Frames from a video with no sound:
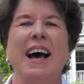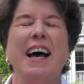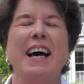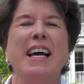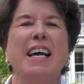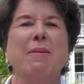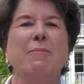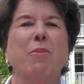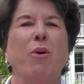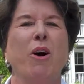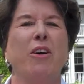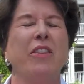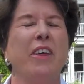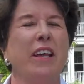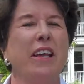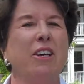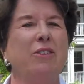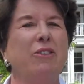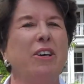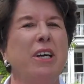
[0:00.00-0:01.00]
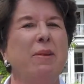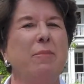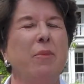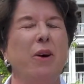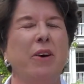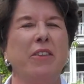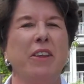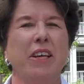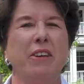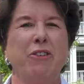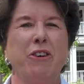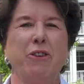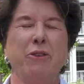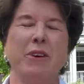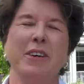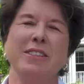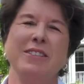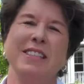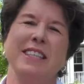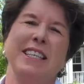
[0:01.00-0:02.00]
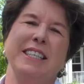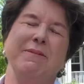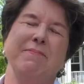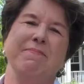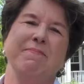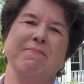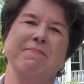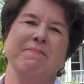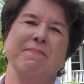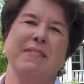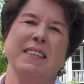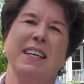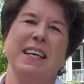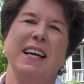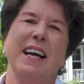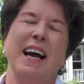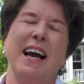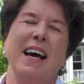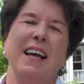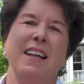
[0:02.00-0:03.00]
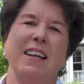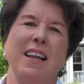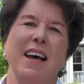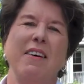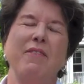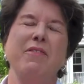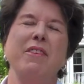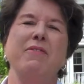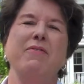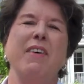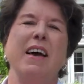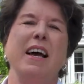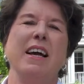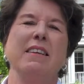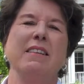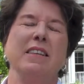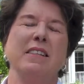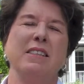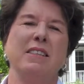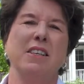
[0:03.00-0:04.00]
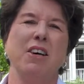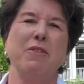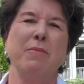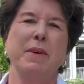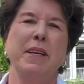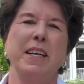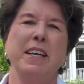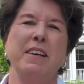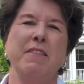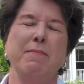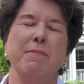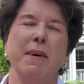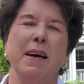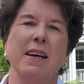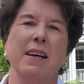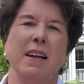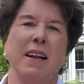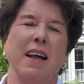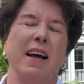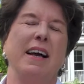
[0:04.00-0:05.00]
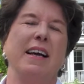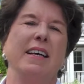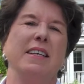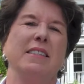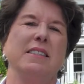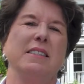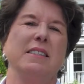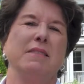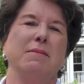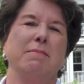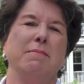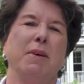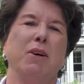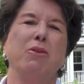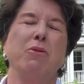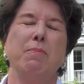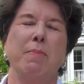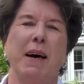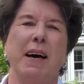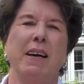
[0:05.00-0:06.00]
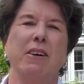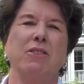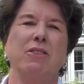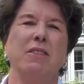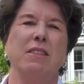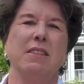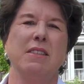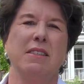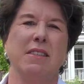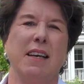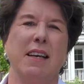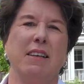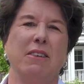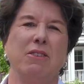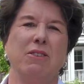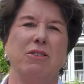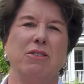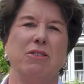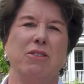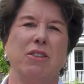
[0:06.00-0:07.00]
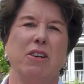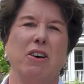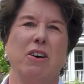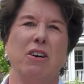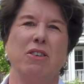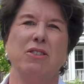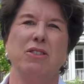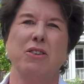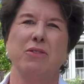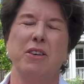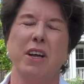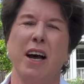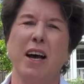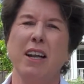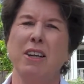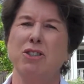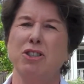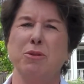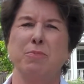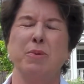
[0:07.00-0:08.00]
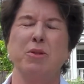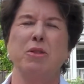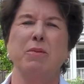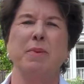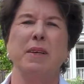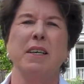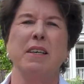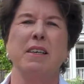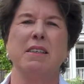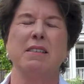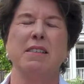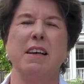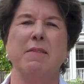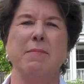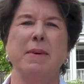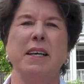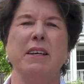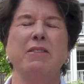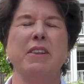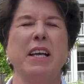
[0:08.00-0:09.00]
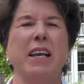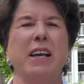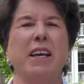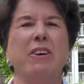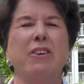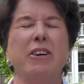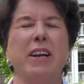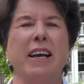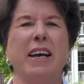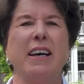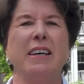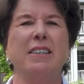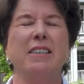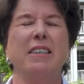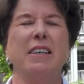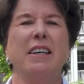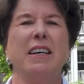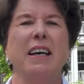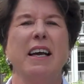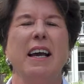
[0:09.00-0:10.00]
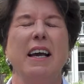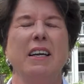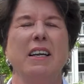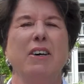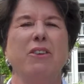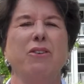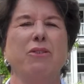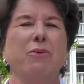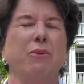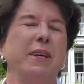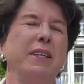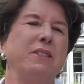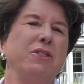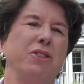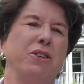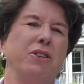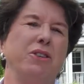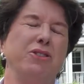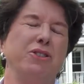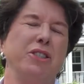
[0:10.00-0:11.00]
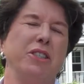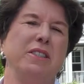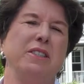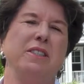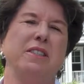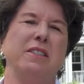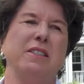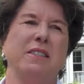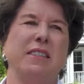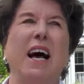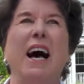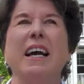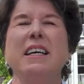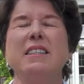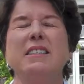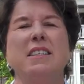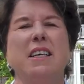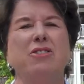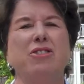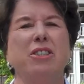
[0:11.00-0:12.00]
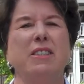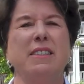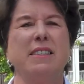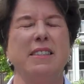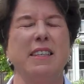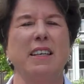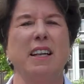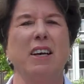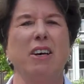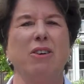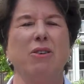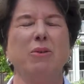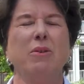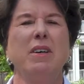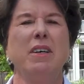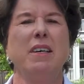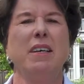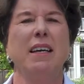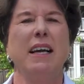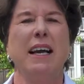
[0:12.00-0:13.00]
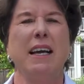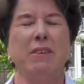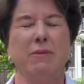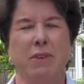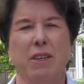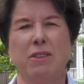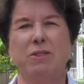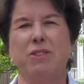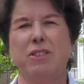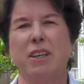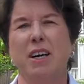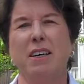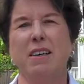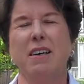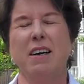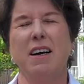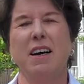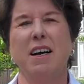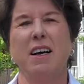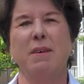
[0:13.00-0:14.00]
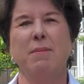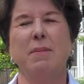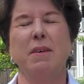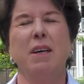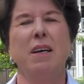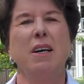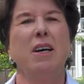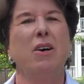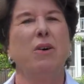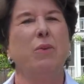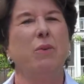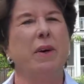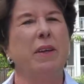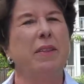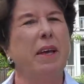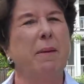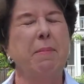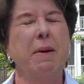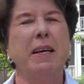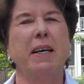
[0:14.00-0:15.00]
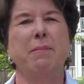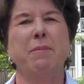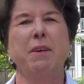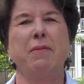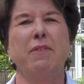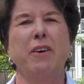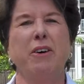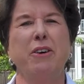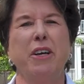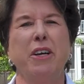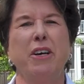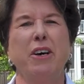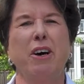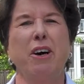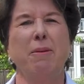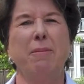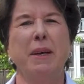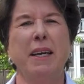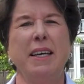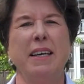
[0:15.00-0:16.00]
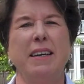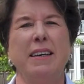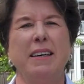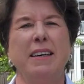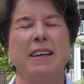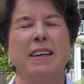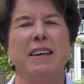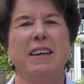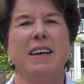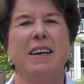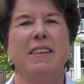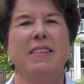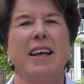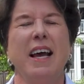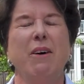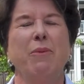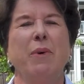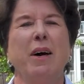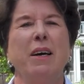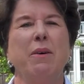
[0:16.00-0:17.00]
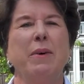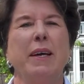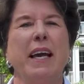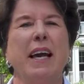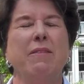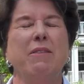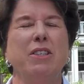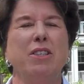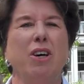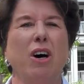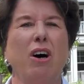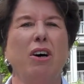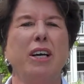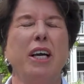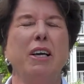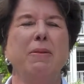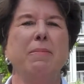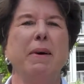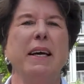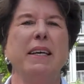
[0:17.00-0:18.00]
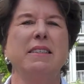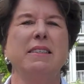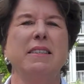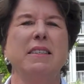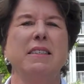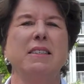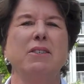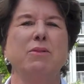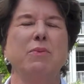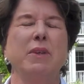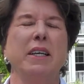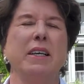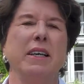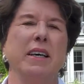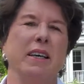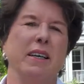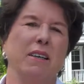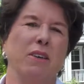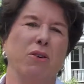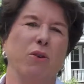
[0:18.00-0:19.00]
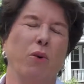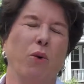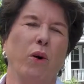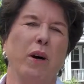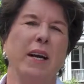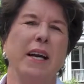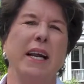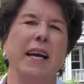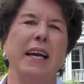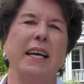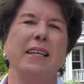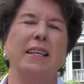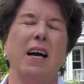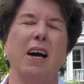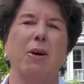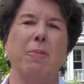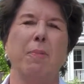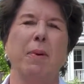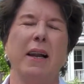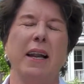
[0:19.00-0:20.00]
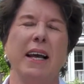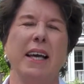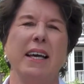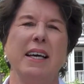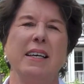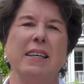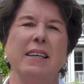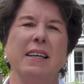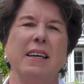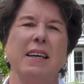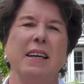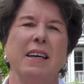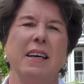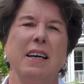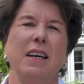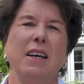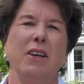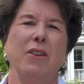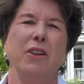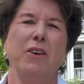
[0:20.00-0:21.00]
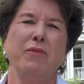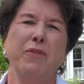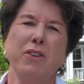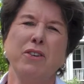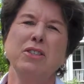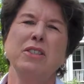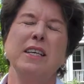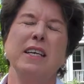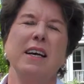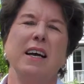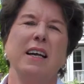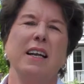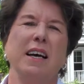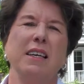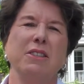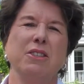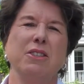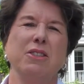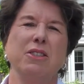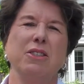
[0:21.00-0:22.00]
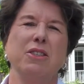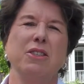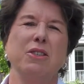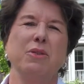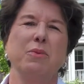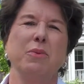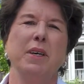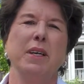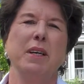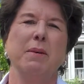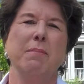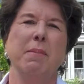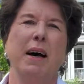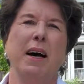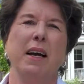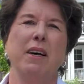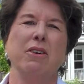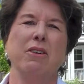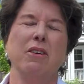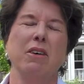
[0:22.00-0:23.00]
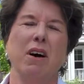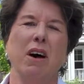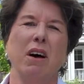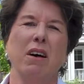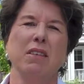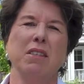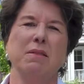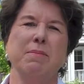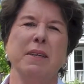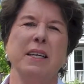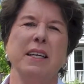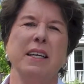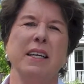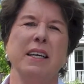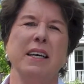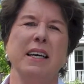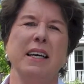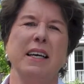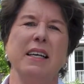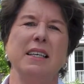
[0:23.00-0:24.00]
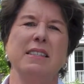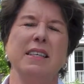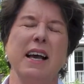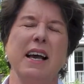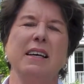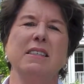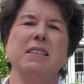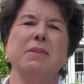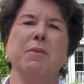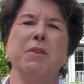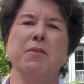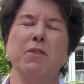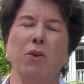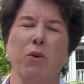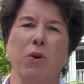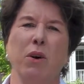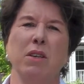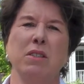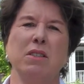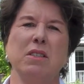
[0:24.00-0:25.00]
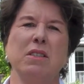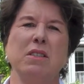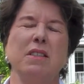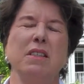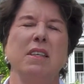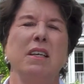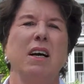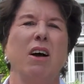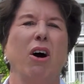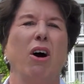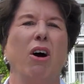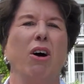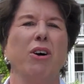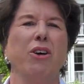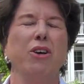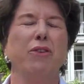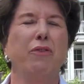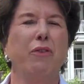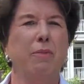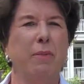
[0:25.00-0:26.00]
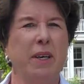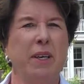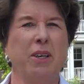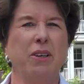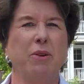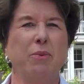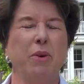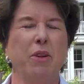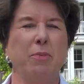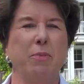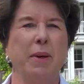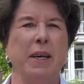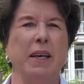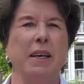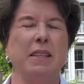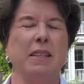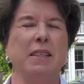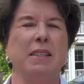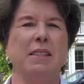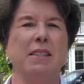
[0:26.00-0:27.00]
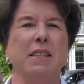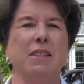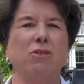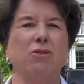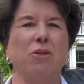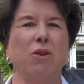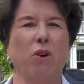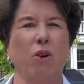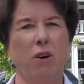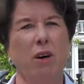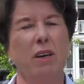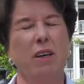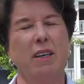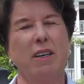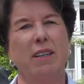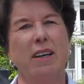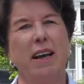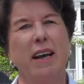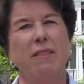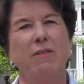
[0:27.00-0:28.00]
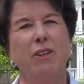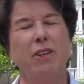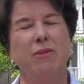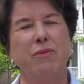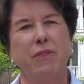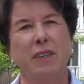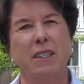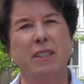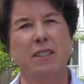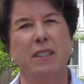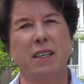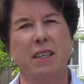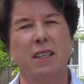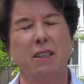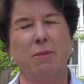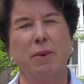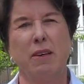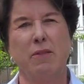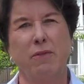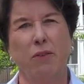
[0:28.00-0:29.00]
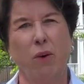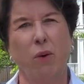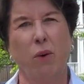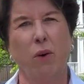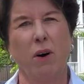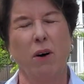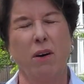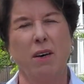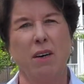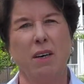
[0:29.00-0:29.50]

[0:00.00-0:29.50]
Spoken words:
Hi, I'm Martha Hendrick, Martha Hendrick Realty. I love the fact that so many of my clients, both buyers and sellers, are so knowledgeable because they've been on the internet and other research sites such as Zillow and Realtor.com when they pick up the phone and call me. That way we have a talking basis, we can coordinate our plan. The first thing I like to do when a buyer calls me is ask them, of course, are you familiar with Bend in Central Oregon? Have you visited here before?